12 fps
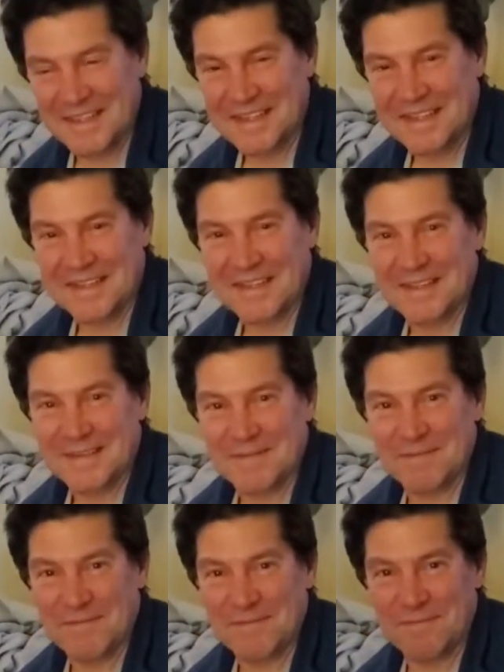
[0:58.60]
yeah, how did you
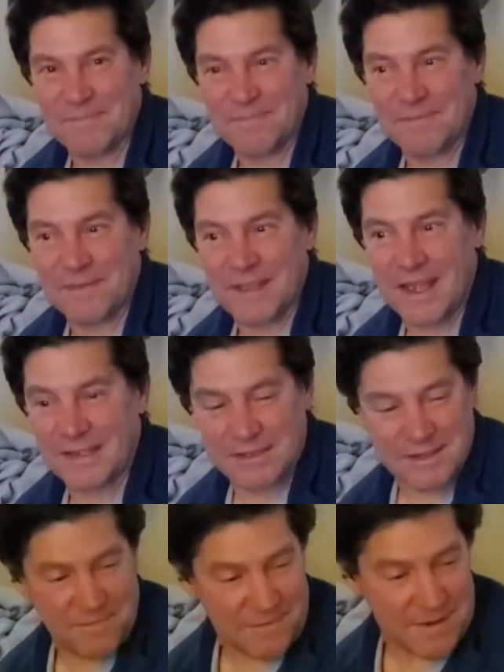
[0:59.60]
sleep? I
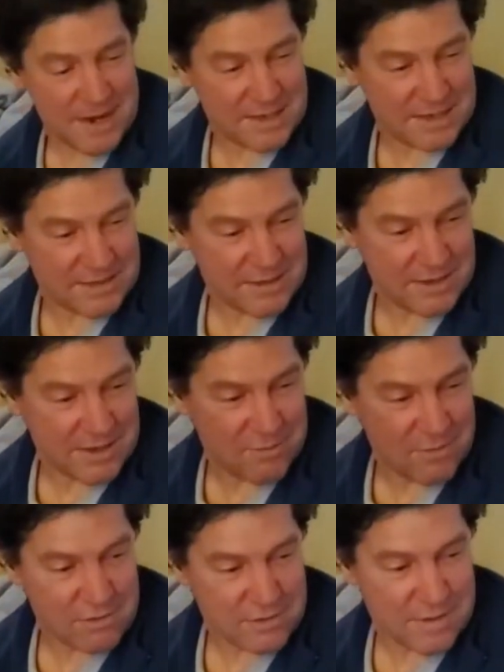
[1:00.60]
slept fine until I
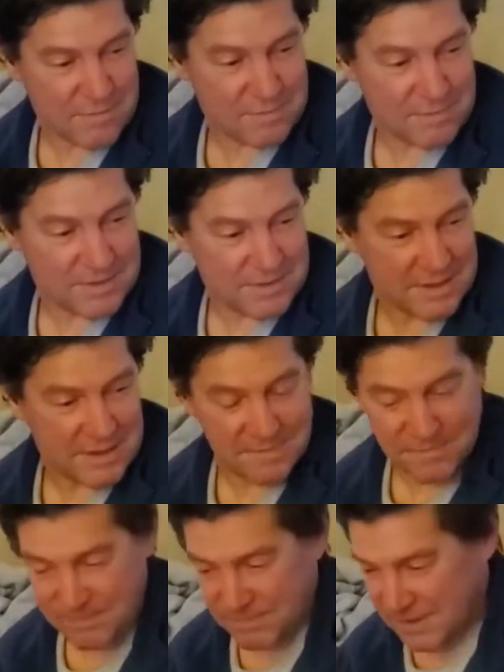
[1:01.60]
woke up and
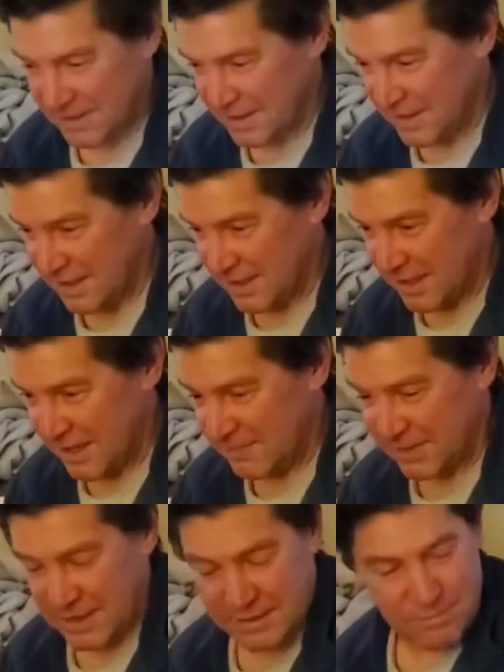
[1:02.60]
uh, I
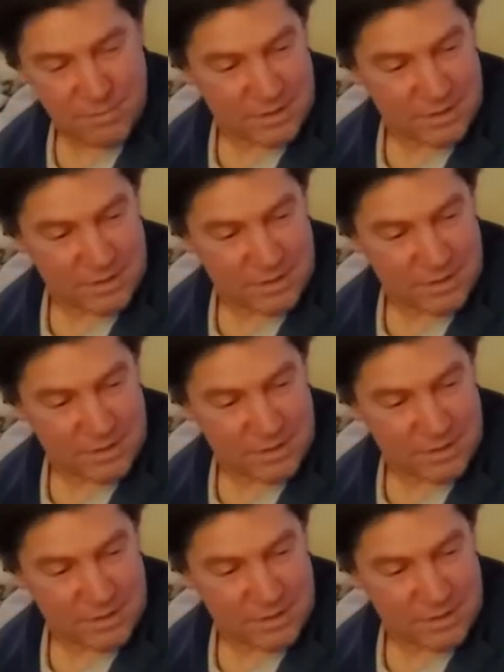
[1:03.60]
forgot to